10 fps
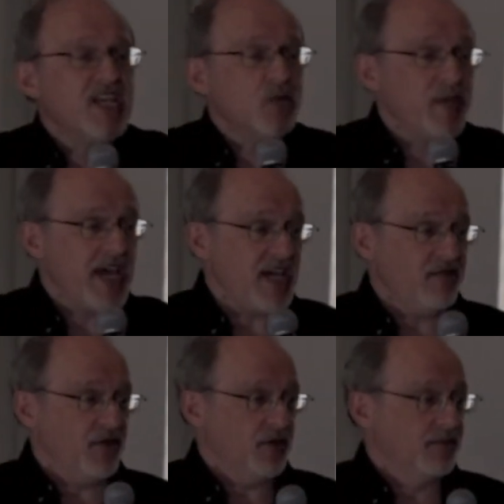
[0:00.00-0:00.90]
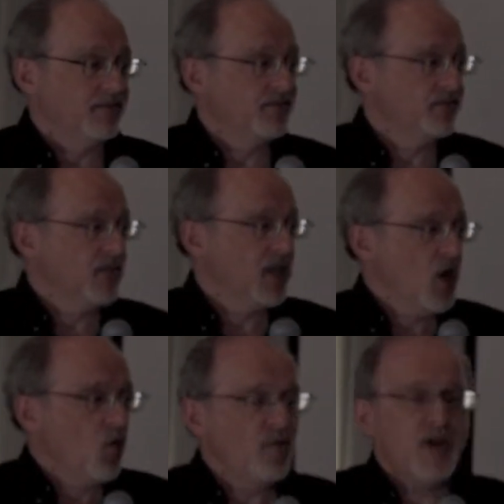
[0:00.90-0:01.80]
his behavior,
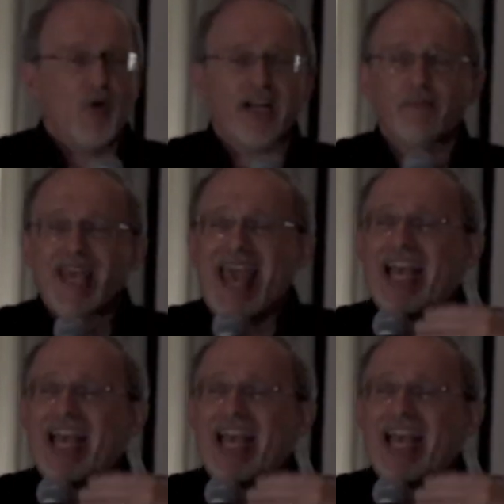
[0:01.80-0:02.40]
when we want him to